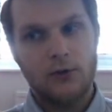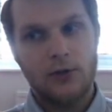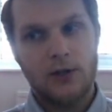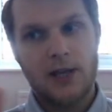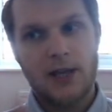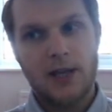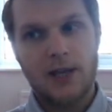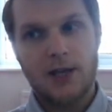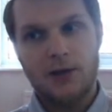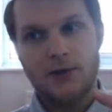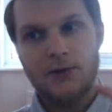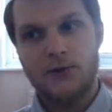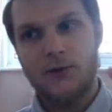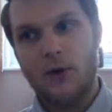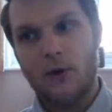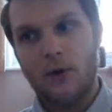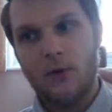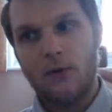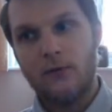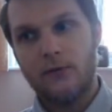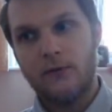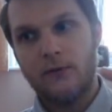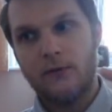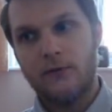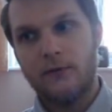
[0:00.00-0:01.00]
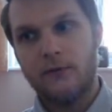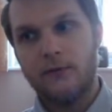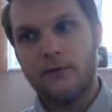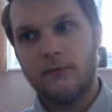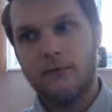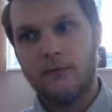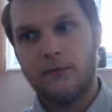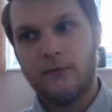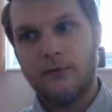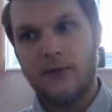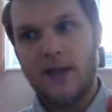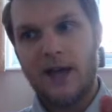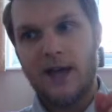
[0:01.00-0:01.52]
keys on
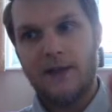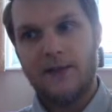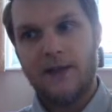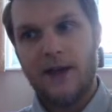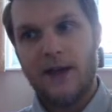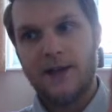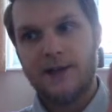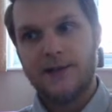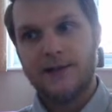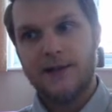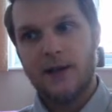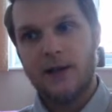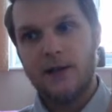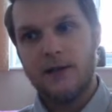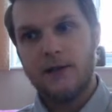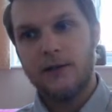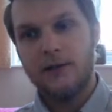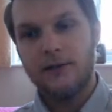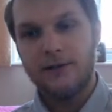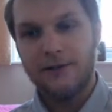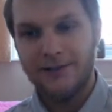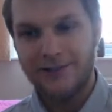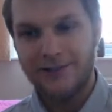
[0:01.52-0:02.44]
that side,